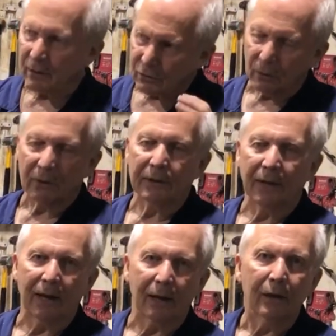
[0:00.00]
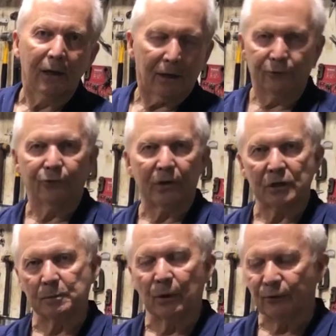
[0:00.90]
but it's all in there in
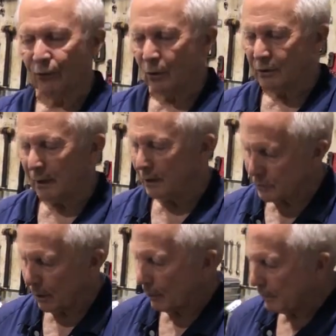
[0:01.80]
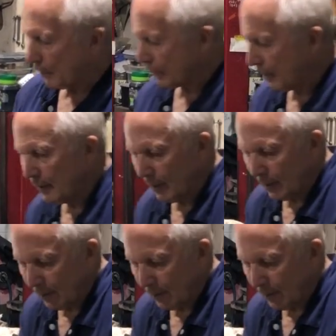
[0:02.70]
VSB 14. So we won't bother